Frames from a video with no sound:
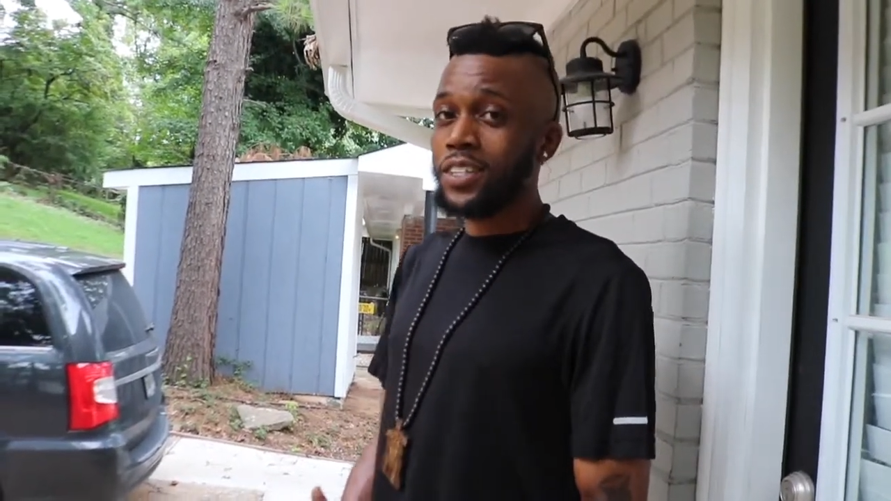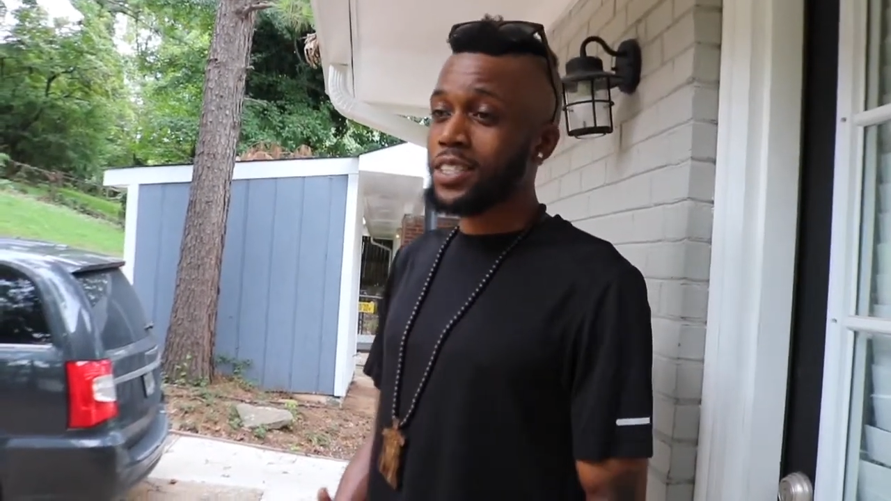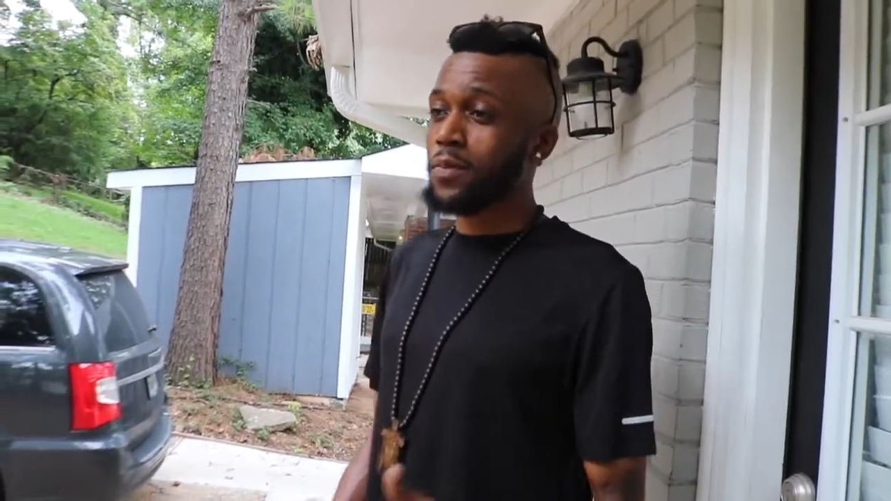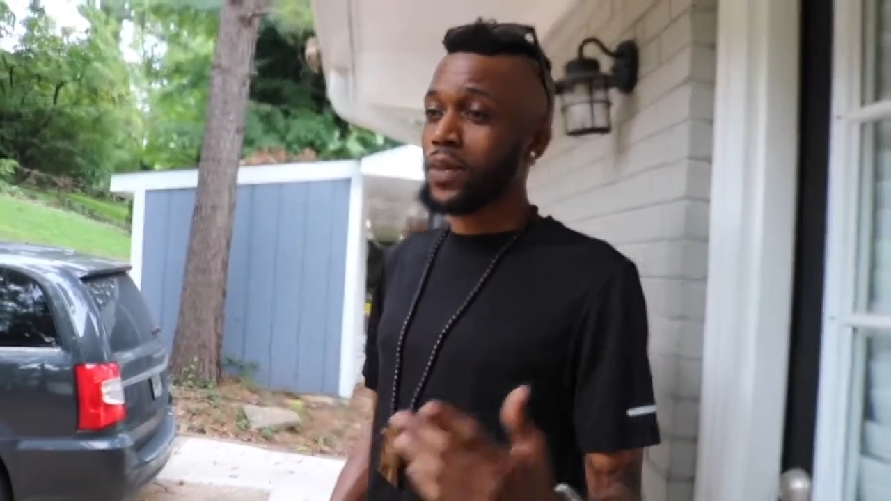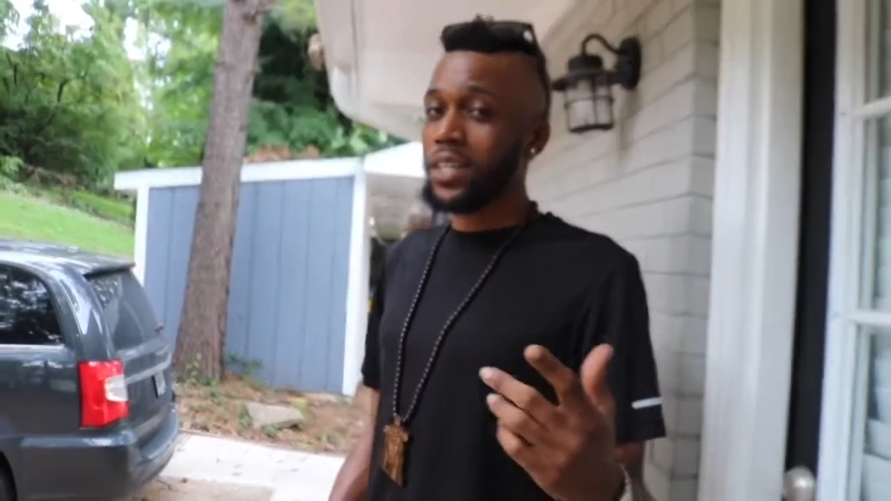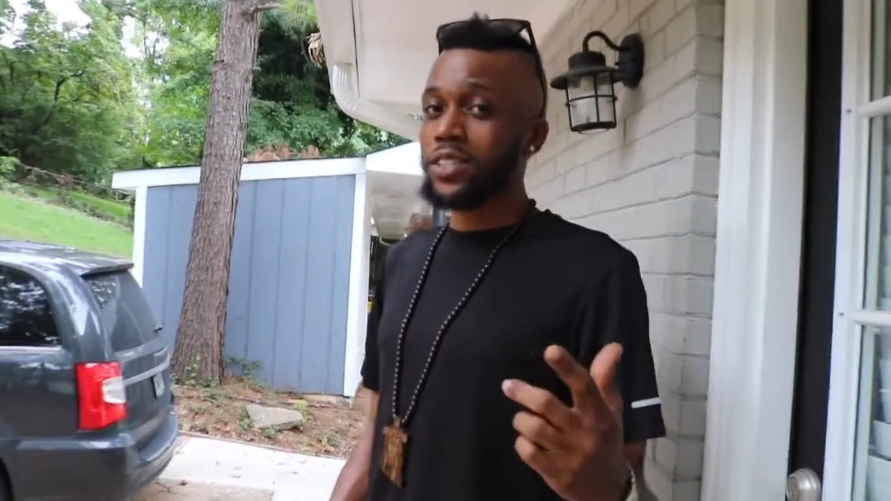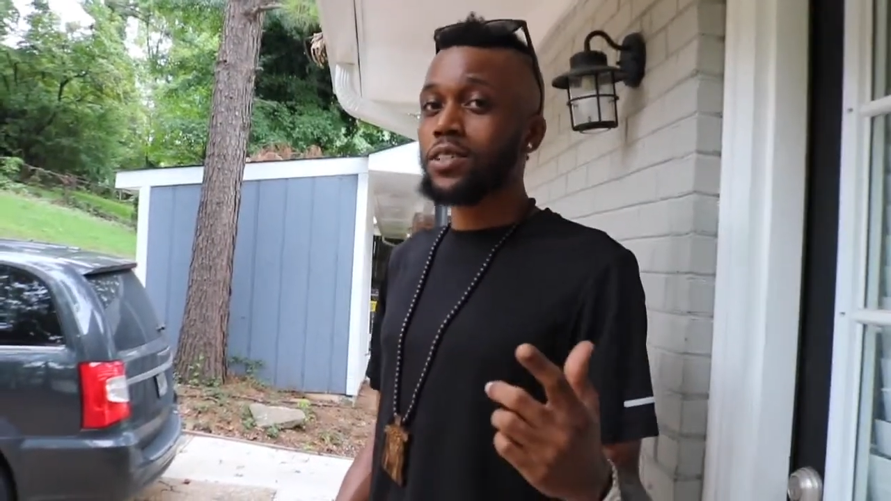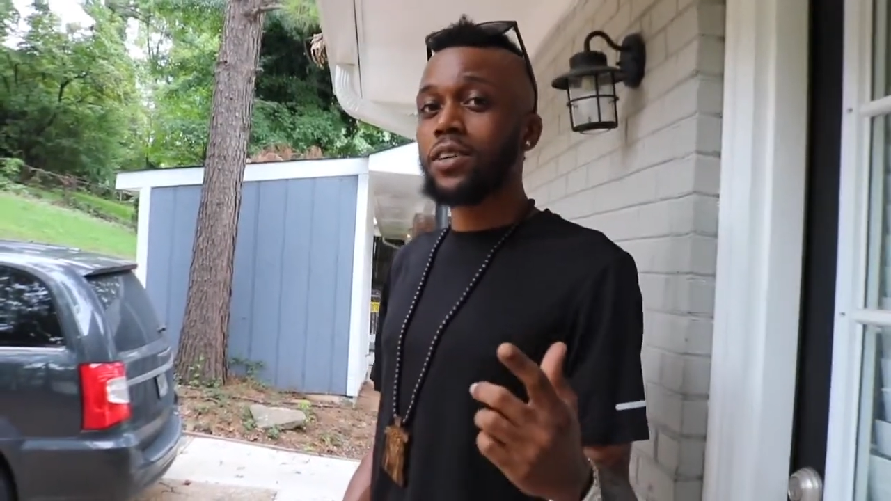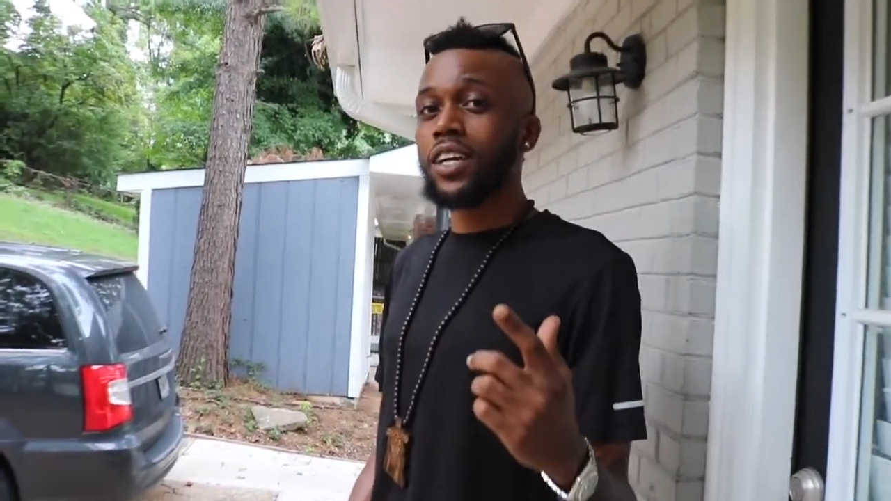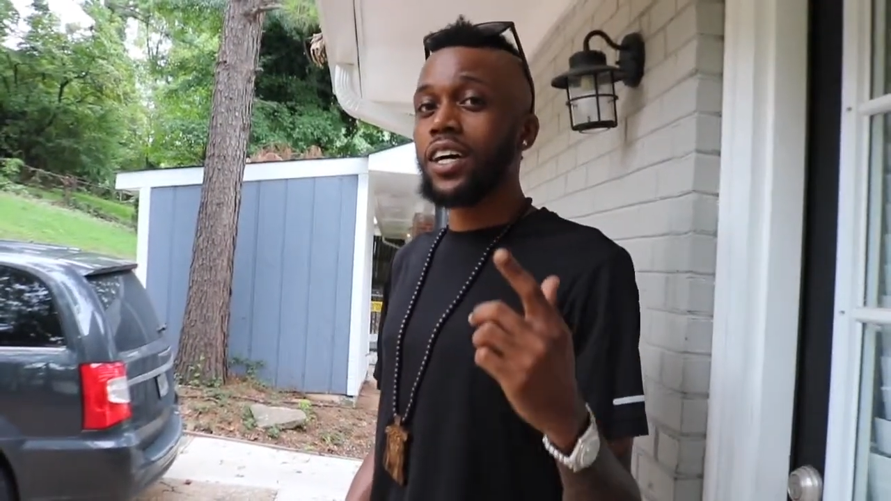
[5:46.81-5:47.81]
to making
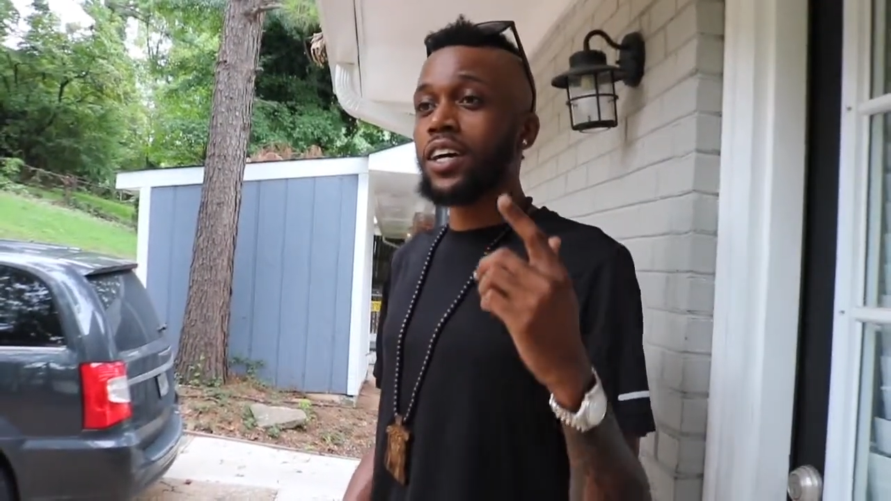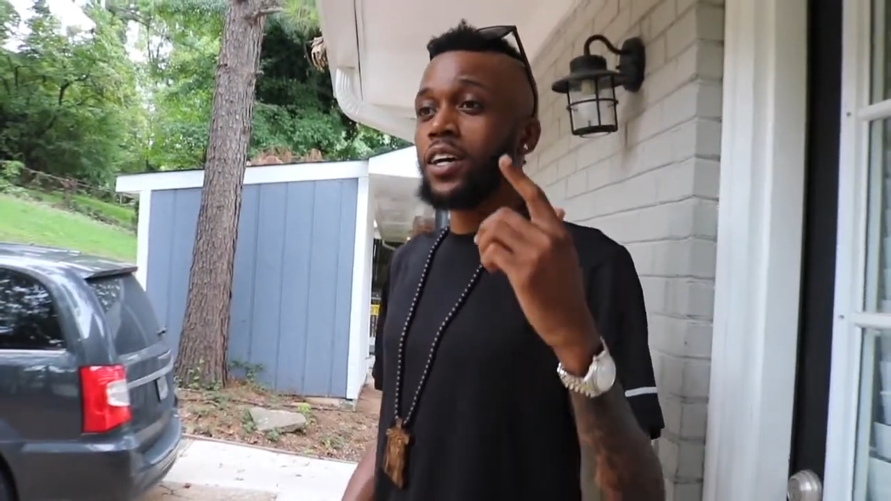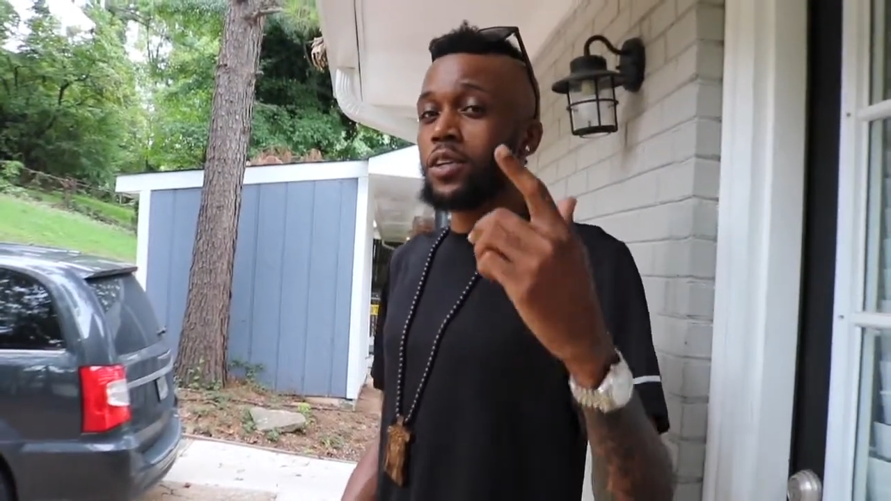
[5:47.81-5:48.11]
sure that